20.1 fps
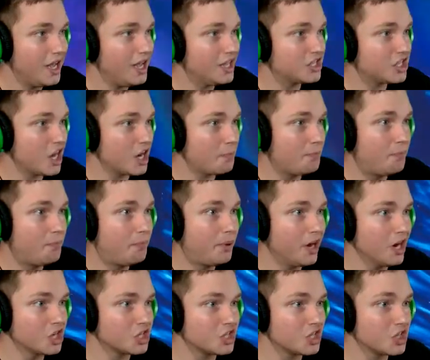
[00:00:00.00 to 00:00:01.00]
It's like
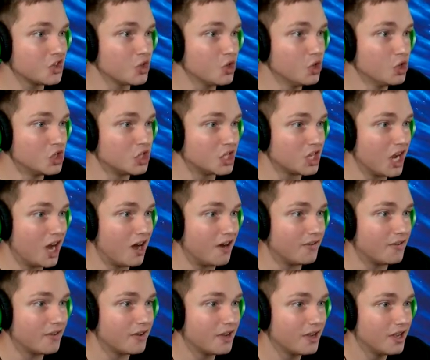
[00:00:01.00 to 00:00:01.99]
piercing through stuff.